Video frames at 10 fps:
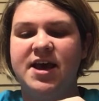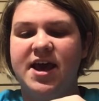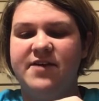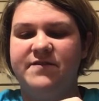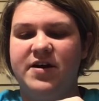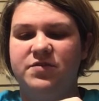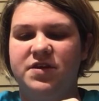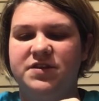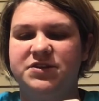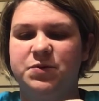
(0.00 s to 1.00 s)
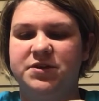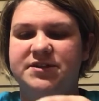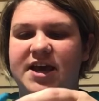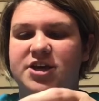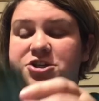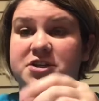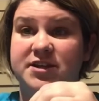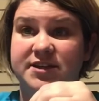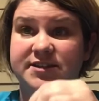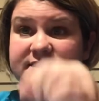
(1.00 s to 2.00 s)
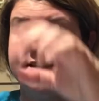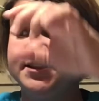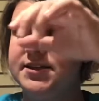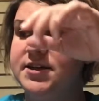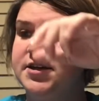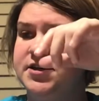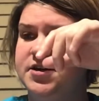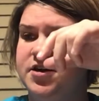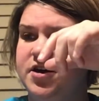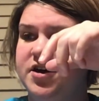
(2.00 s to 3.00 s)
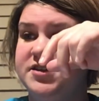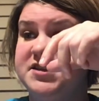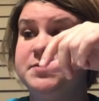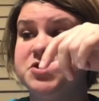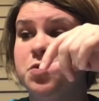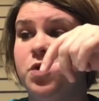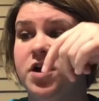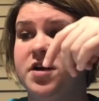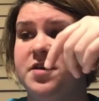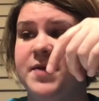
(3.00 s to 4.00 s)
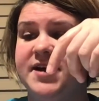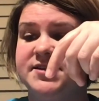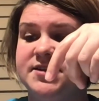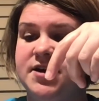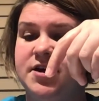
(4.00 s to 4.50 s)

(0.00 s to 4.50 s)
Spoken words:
I found that this one is actually the easiest and seems to work the best.